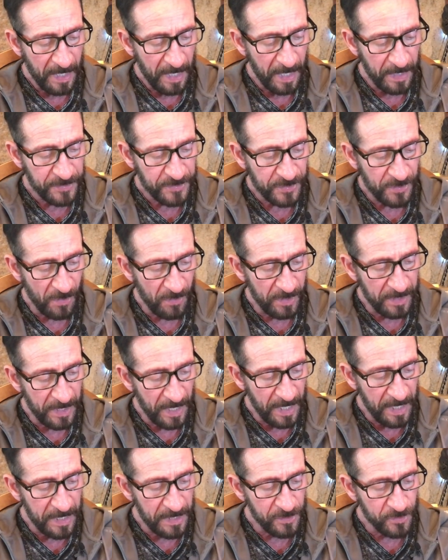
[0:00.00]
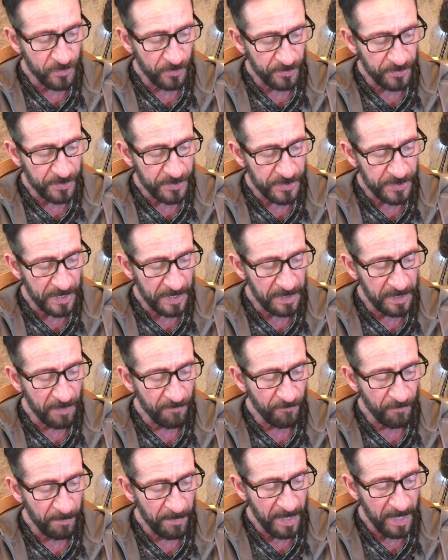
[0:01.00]
I saw an angel descending
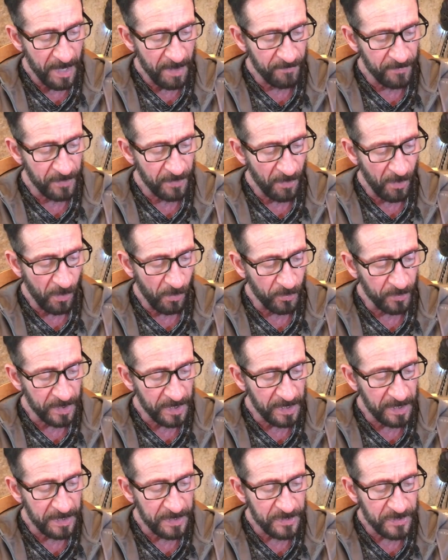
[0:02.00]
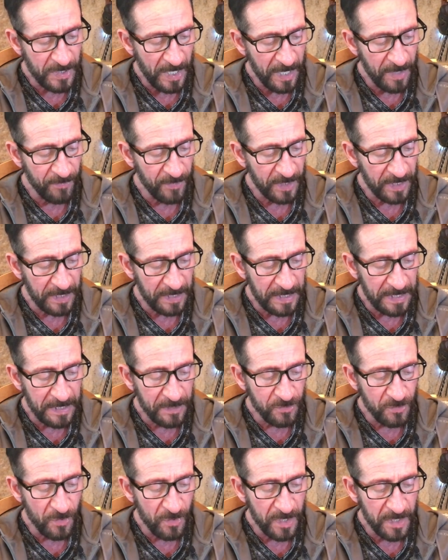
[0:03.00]
from heaven, holding in his hand the key
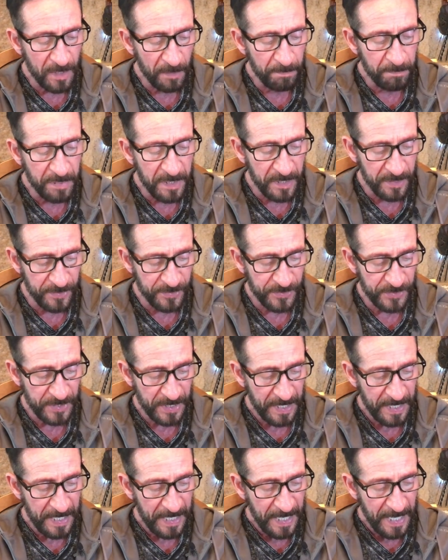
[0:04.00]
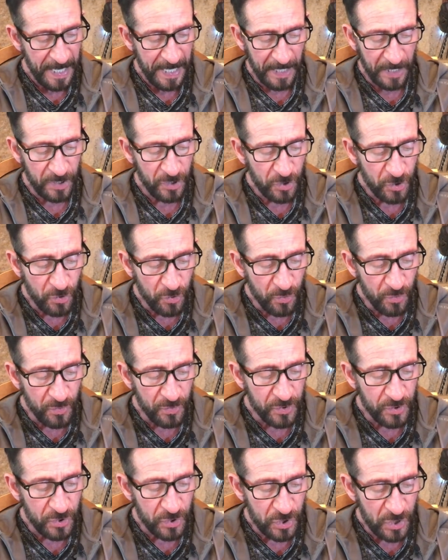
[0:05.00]
to the abyss and a
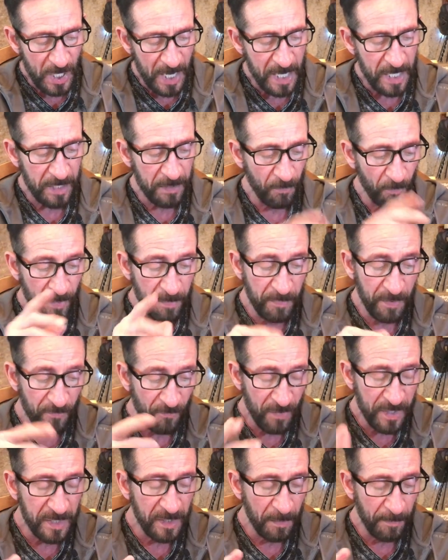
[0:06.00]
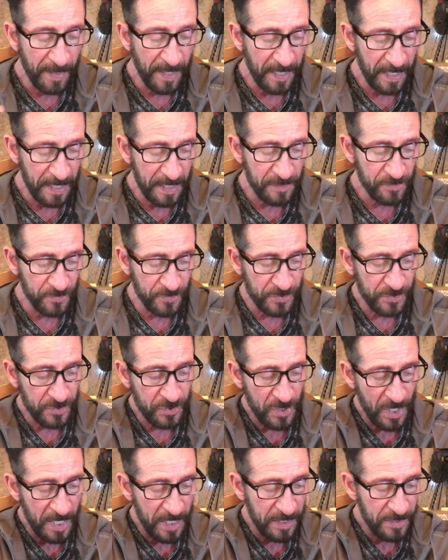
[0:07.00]
huge chain. We've been reading about angels and
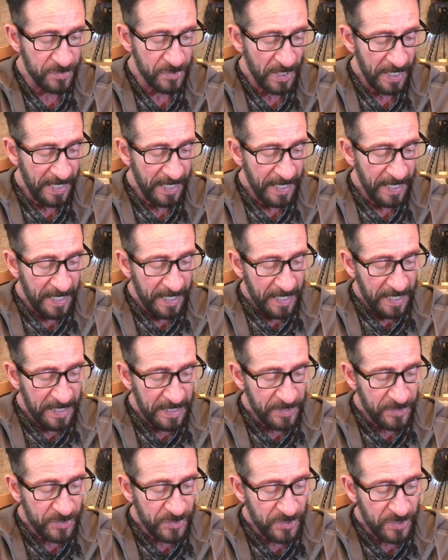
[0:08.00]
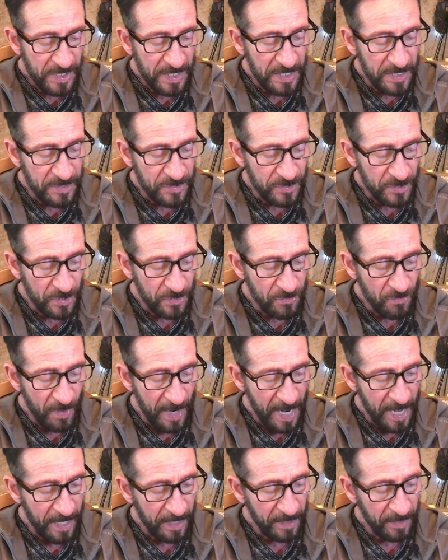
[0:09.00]
chains. He seized the
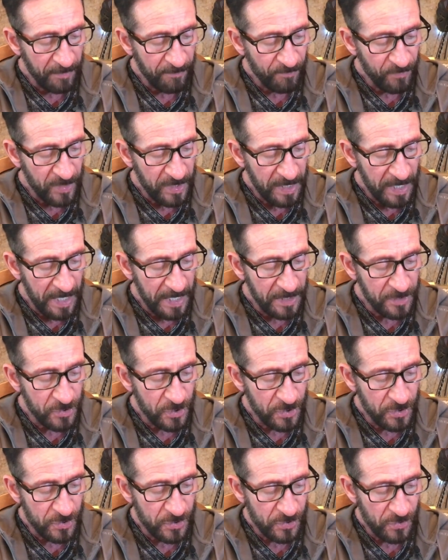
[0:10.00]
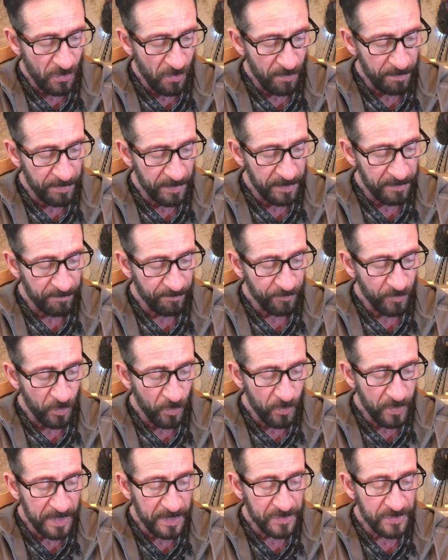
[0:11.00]
dragon, the ancient serpent,
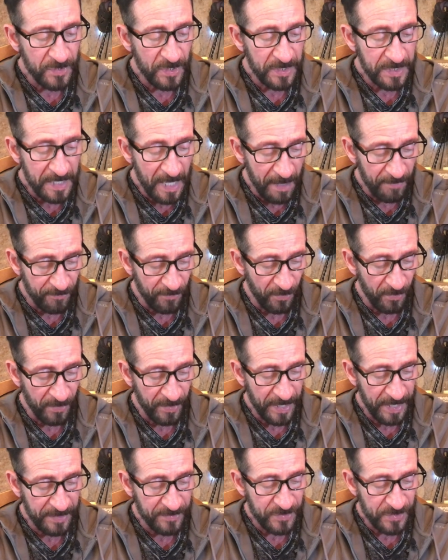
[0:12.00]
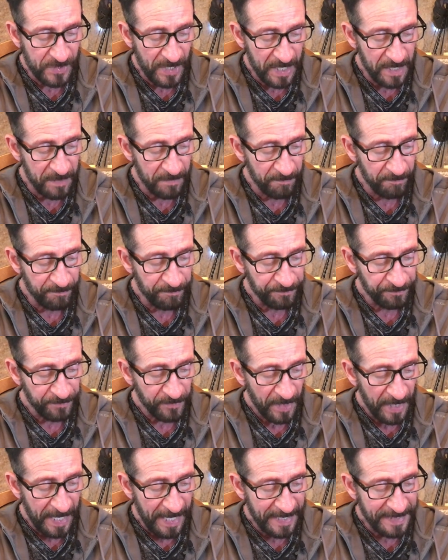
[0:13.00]
who is the devil and Satan,
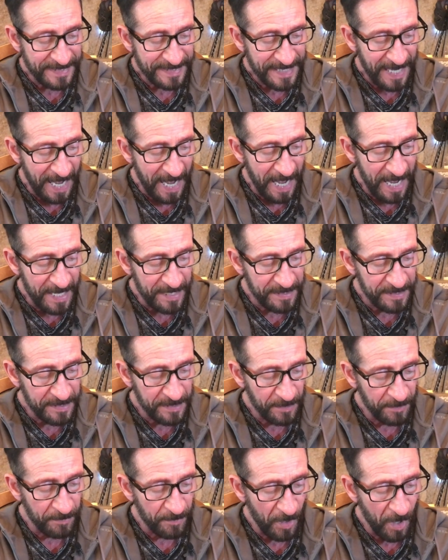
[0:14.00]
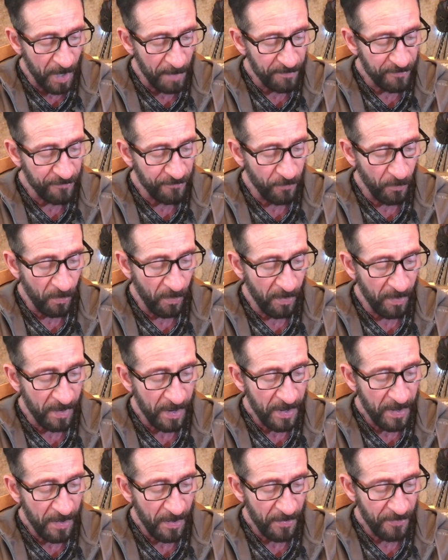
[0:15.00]
and tied him up for
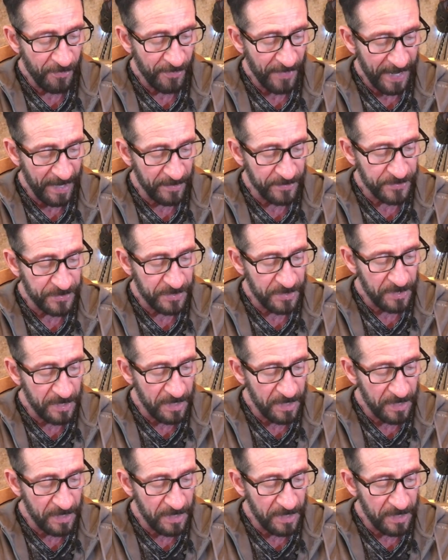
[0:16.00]
a thousand